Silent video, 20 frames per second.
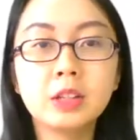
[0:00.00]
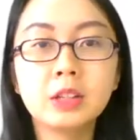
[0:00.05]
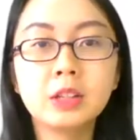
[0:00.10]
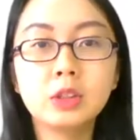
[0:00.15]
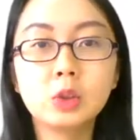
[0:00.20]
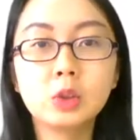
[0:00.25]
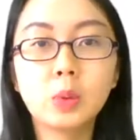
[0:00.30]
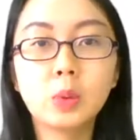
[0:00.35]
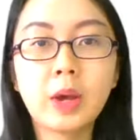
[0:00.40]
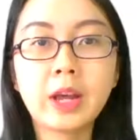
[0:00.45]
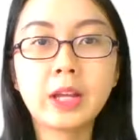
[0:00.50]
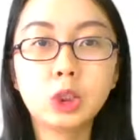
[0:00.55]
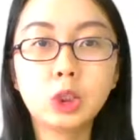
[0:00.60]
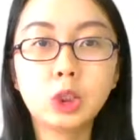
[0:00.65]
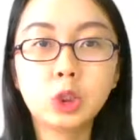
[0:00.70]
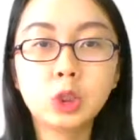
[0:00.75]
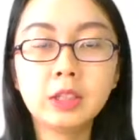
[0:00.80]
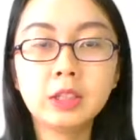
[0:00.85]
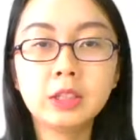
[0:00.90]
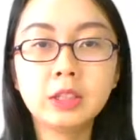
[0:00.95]
to
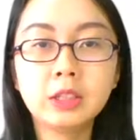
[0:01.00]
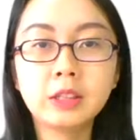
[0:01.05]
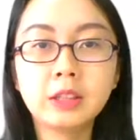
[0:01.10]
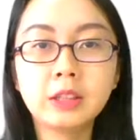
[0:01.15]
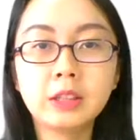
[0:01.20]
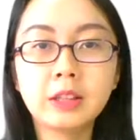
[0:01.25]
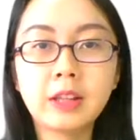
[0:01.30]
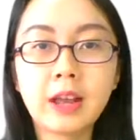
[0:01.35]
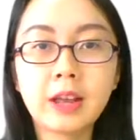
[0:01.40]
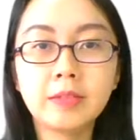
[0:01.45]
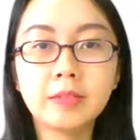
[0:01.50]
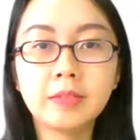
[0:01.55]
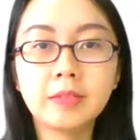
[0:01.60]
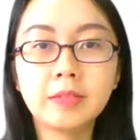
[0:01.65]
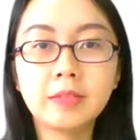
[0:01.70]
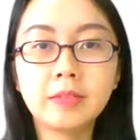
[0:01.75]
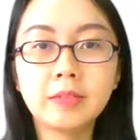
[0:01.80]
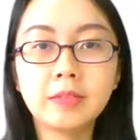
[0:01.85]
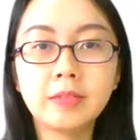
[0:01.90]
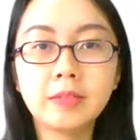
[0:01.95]
ensure that
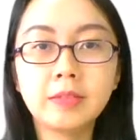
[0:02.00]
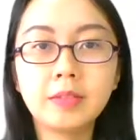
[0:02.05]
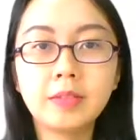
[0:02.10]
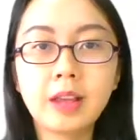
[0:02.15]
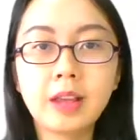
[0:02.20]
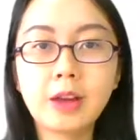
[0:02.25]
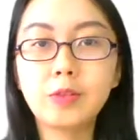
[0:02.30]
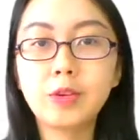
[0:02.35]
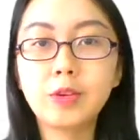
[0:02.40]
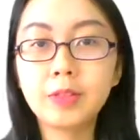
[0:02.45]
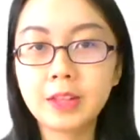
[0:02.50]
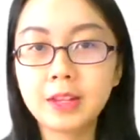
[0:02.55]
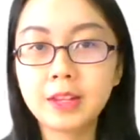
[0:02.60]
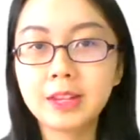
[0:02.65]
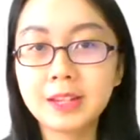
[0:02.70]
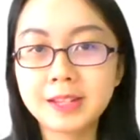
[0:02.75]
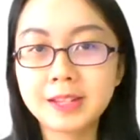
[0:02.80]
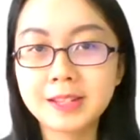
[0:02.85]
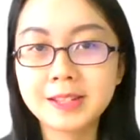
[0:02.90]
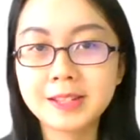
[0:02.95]

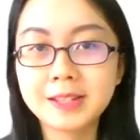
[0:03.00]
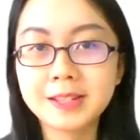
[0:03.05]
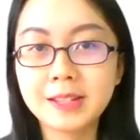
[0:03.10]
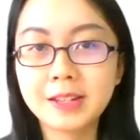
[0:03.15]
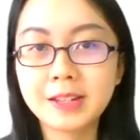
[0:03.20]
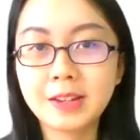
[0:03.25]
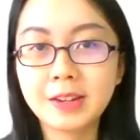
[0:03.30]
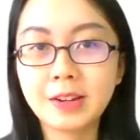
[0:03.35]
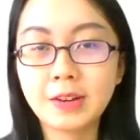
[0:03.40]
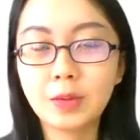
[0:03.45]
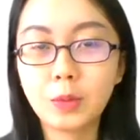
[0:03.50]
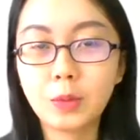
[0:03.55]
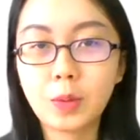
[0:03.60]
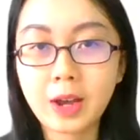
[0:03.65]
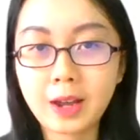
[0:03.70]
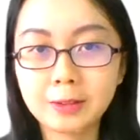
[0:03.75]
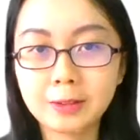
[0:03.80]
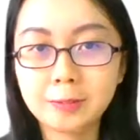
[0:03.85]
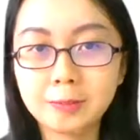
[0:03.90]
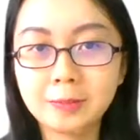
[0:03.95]
everything is
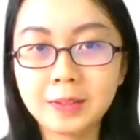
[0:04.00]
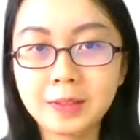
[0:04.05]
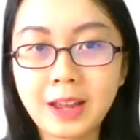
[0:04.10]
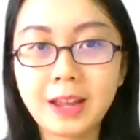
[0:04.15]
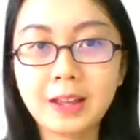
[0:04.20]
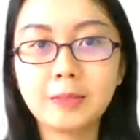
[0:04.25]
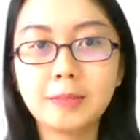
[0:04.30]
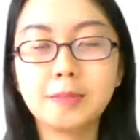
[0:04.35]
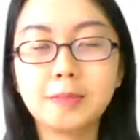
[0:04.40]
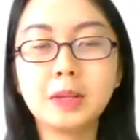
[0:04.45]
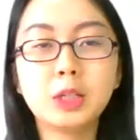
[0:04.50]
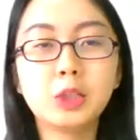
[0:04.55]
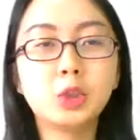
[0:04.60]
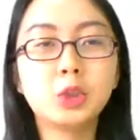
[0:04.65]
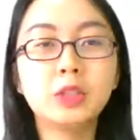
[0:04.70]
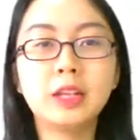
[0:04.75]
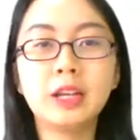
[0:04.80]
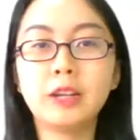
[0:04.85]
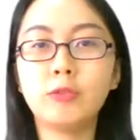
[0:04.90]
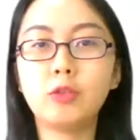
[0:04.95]
well, and make
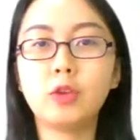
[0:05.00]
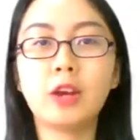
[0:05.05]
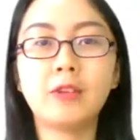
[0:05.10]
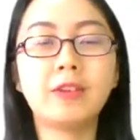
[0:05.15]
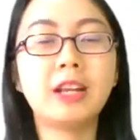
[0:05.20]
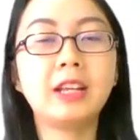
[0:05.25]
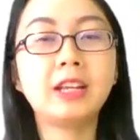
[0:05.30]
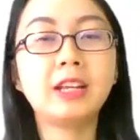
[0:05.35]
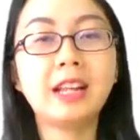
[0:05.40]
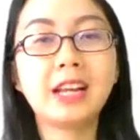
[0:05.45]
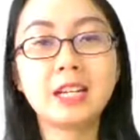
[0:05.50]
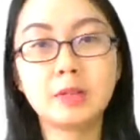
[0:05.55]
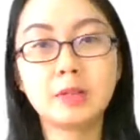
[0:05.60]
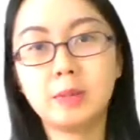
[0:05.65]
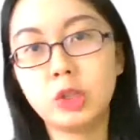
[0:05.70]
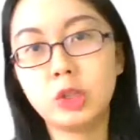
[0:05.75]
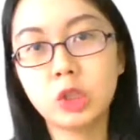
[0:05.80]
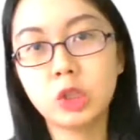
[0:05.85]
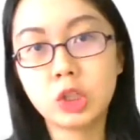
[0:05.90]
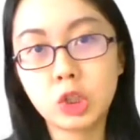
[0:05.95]
sure that if you have any last
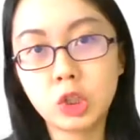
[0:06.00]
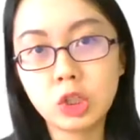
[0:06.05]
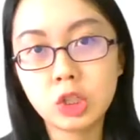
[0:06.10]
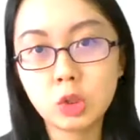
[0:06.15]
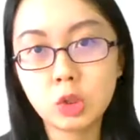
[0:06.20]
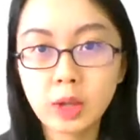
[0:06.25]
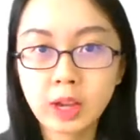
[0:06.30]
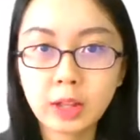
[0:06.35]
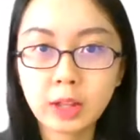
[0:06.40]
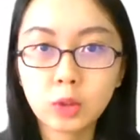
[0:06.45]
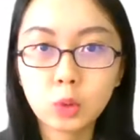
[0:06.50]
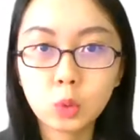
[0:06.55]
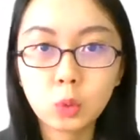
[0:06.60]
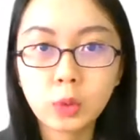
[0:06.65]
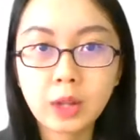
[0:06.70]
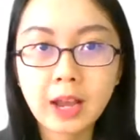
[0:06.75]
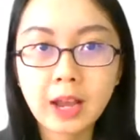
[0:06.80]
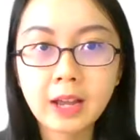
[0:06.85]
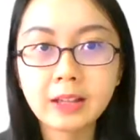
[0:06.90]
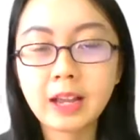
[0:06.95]
minute changes, you can do
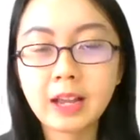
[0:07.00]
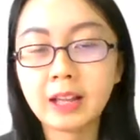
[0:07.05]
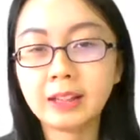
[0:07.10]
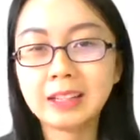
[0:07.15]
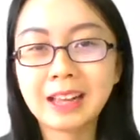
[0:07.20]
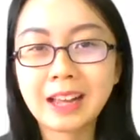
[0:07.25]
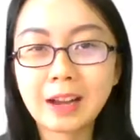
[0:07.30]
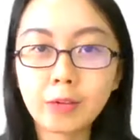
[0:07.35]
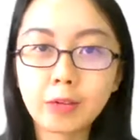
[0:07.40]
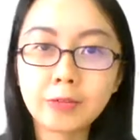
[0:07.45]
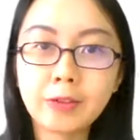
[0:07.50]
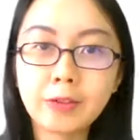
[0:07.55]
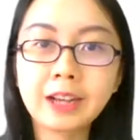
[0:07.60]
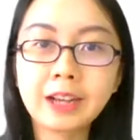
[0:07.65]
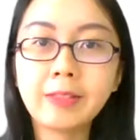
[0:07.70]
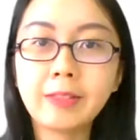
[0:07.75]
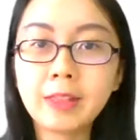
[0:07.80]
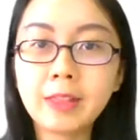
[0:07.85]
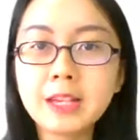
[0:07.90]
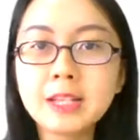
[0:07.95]
that and clarify
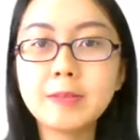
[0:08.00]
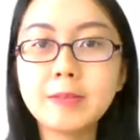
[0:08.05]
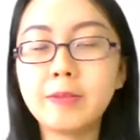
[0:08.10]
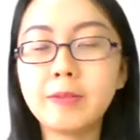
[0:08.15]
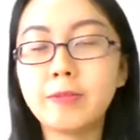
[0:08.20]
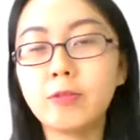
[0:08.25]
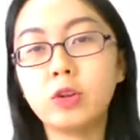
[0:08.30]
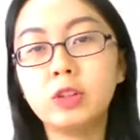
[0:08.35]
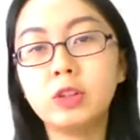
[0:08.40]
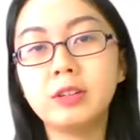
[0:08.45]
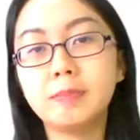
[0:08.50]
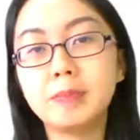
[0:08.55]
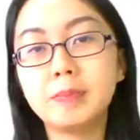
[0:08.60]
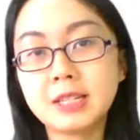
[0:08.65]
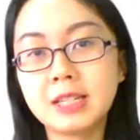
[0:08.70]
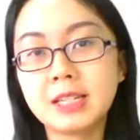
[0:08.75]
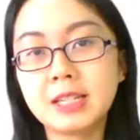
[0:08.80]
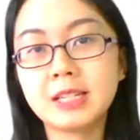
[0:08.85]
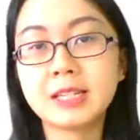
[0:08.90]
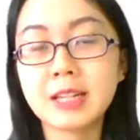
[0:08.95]
things before the
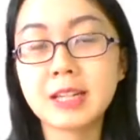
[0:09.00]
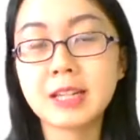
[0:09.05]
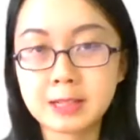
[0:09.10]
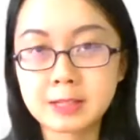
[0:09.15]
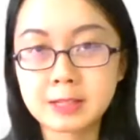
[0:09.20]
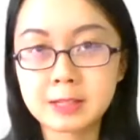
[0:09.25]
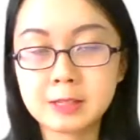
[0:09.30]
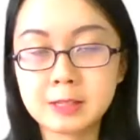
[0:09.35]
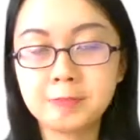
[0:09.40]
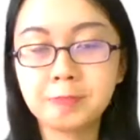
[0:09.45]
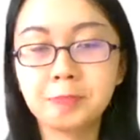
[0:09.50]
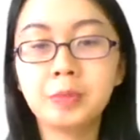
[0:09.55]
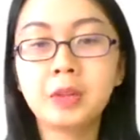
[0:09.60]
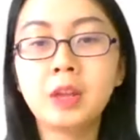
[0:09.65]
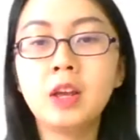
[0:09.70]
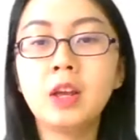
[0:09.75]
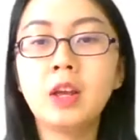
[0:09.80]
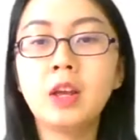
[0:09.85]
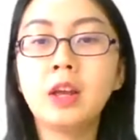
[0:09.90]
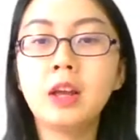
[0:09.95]
meeting starts.
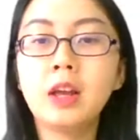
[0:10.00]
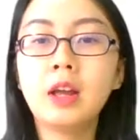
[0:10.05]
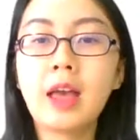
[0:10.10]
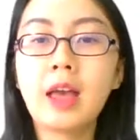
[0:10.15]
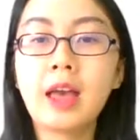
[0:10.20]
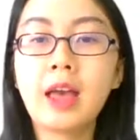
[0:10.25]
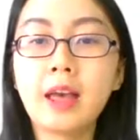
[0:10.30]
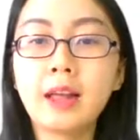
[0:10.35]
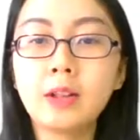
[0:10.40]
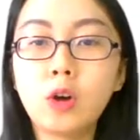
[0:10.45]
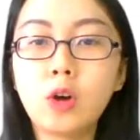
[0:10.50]
And